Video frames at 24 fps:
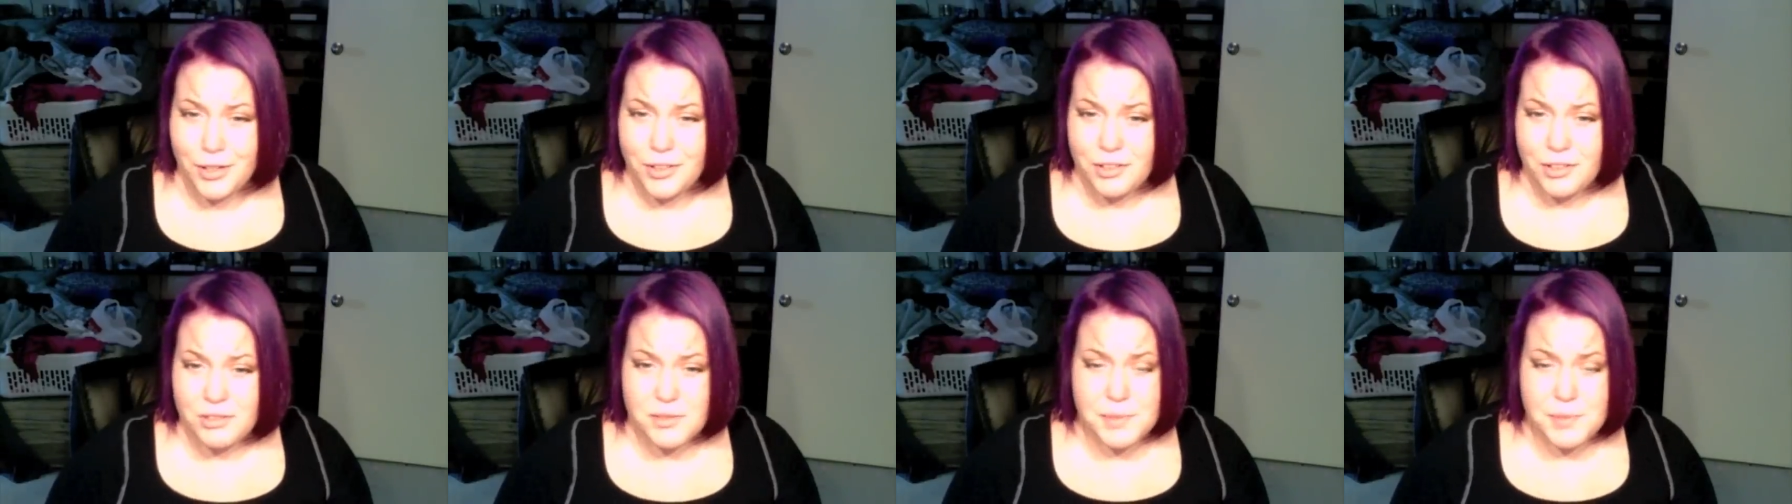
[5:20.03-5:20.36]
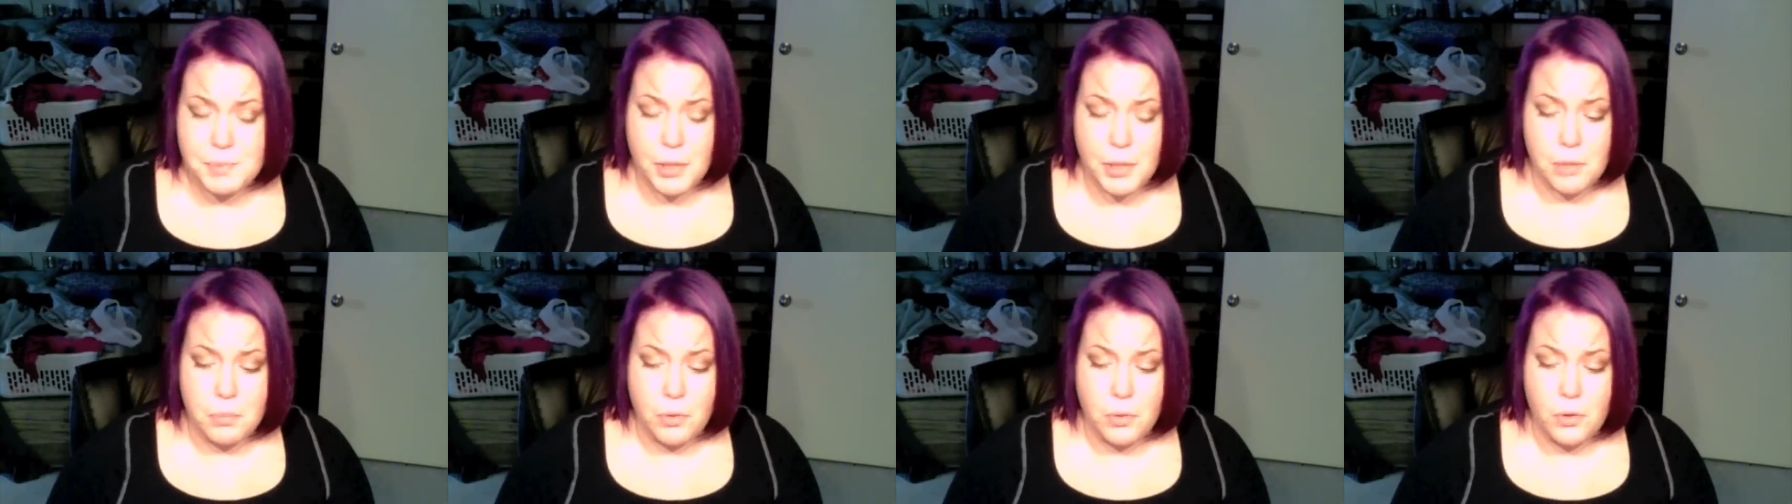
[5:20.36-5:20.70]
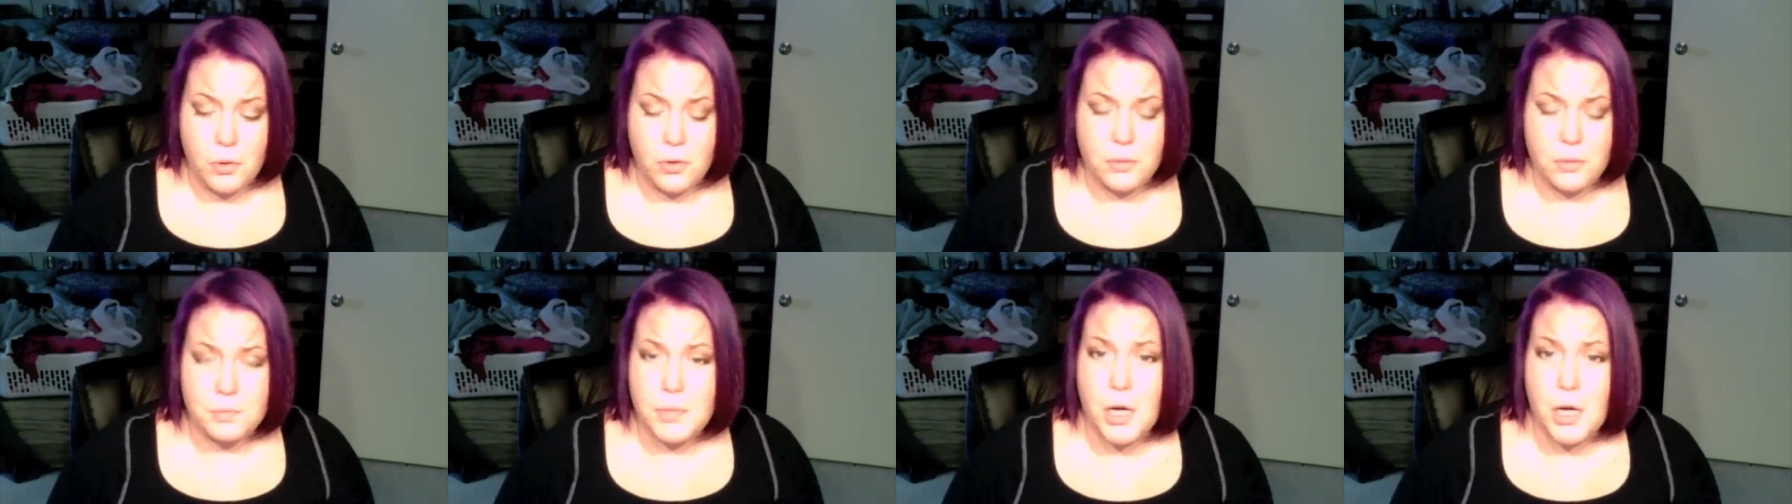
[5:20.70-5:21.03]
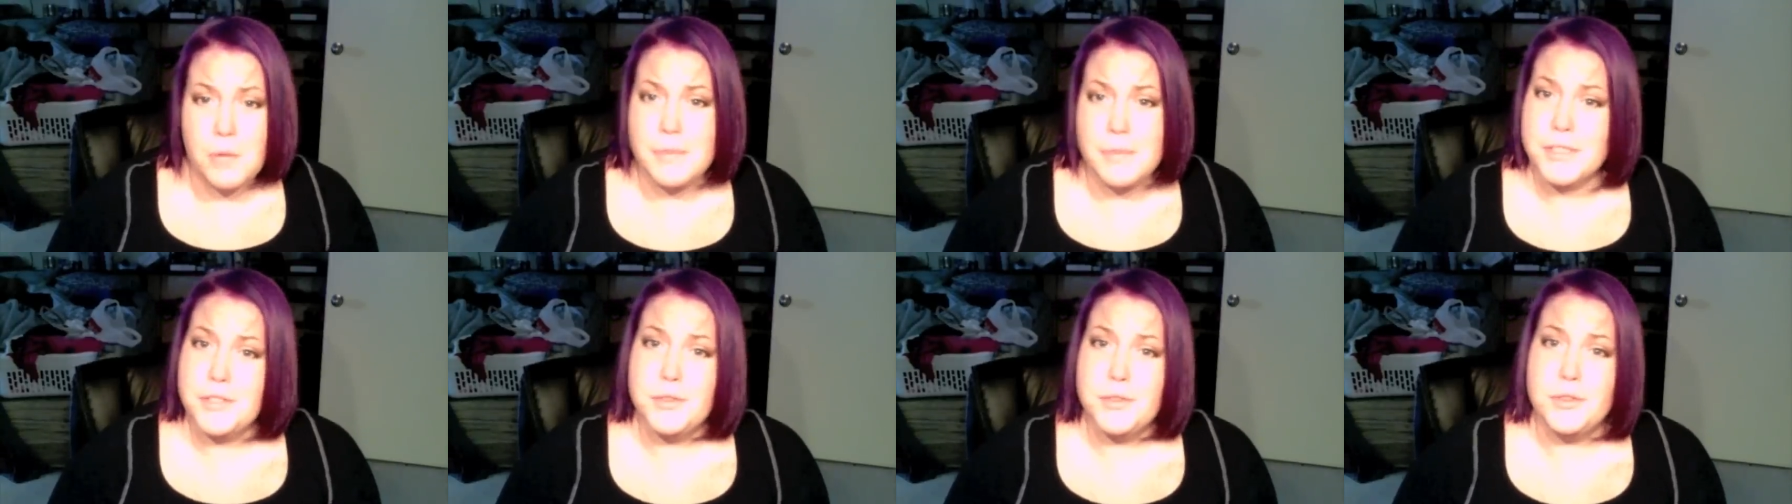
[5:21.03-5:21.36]
It was purple.
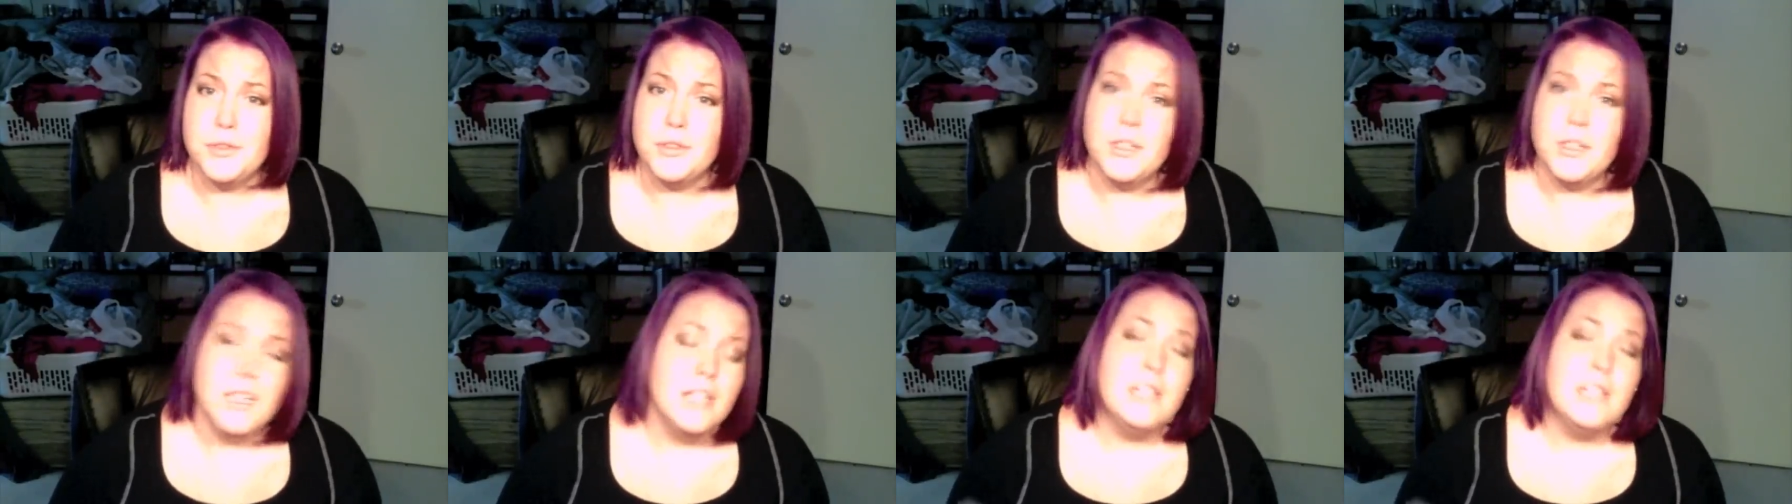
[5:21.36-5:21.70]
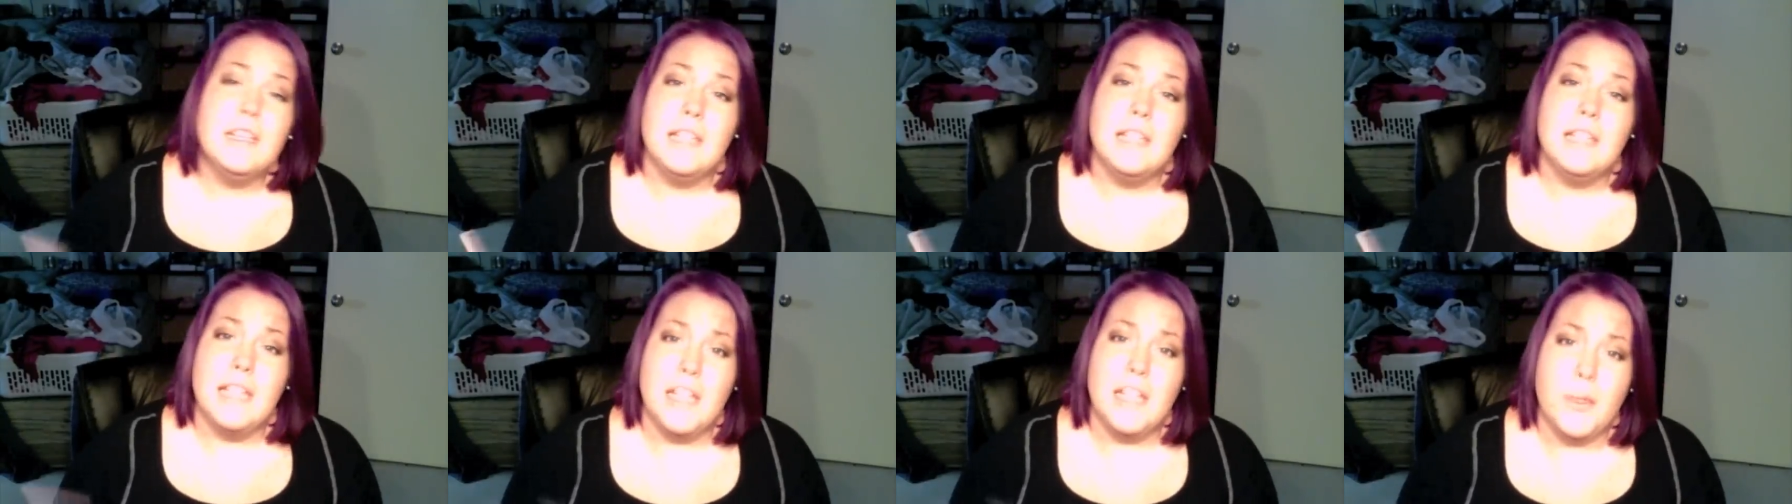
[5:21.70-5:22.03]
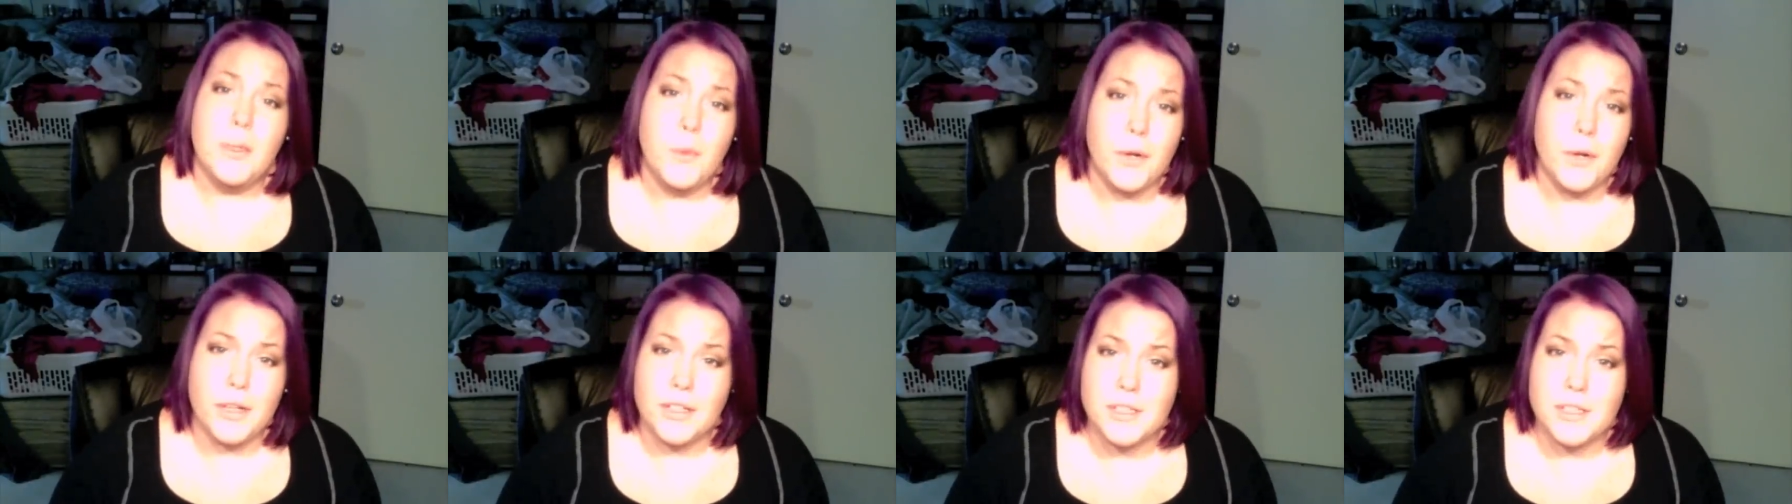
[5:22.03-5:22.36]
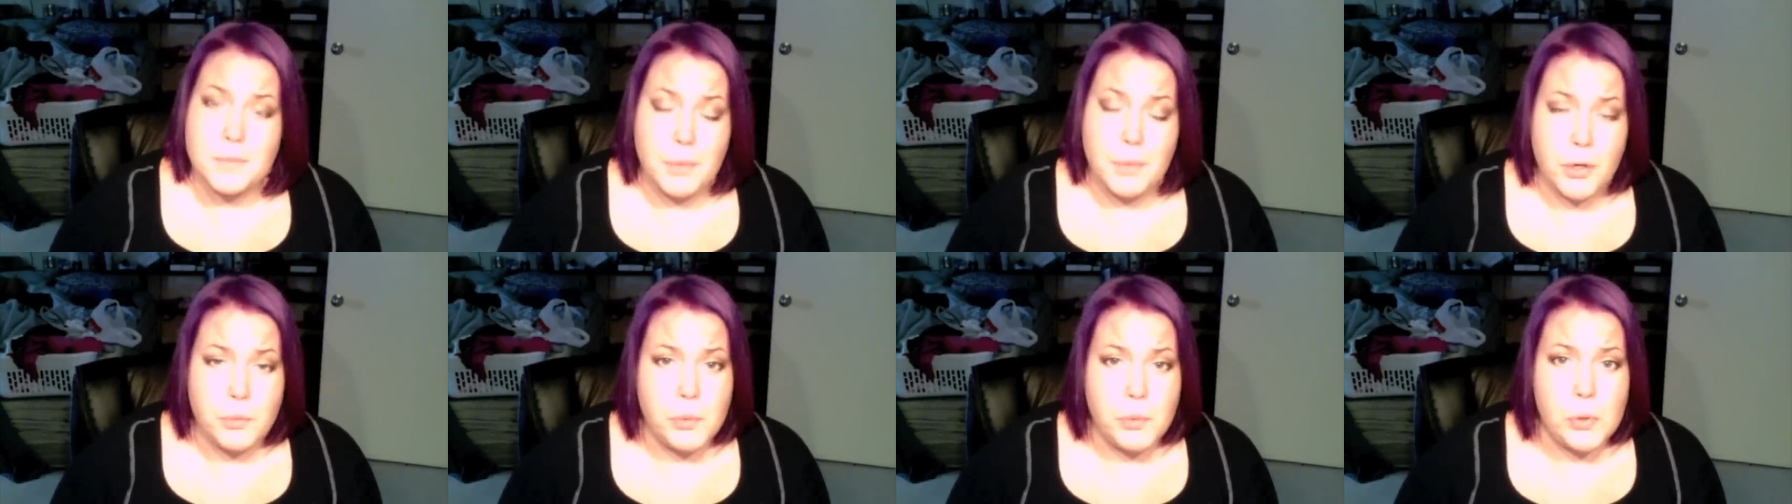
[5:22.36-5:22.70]
Paul Mitchell Inkworks
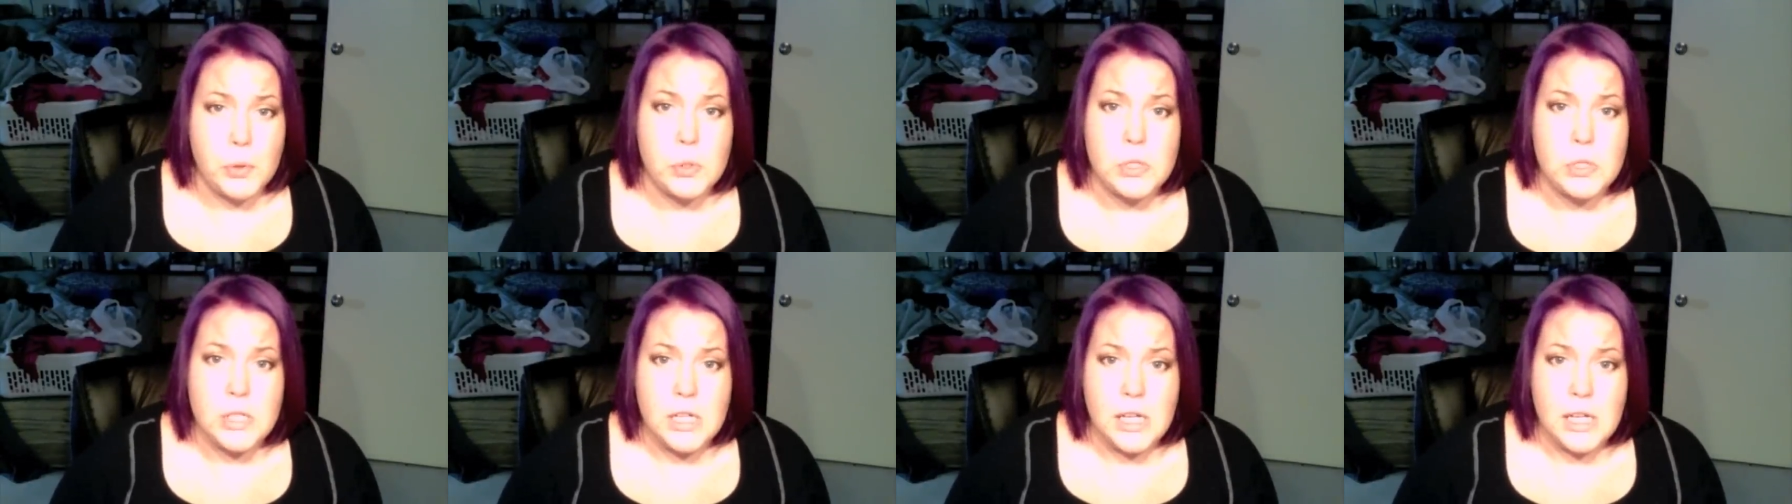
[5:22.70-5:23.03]
purple.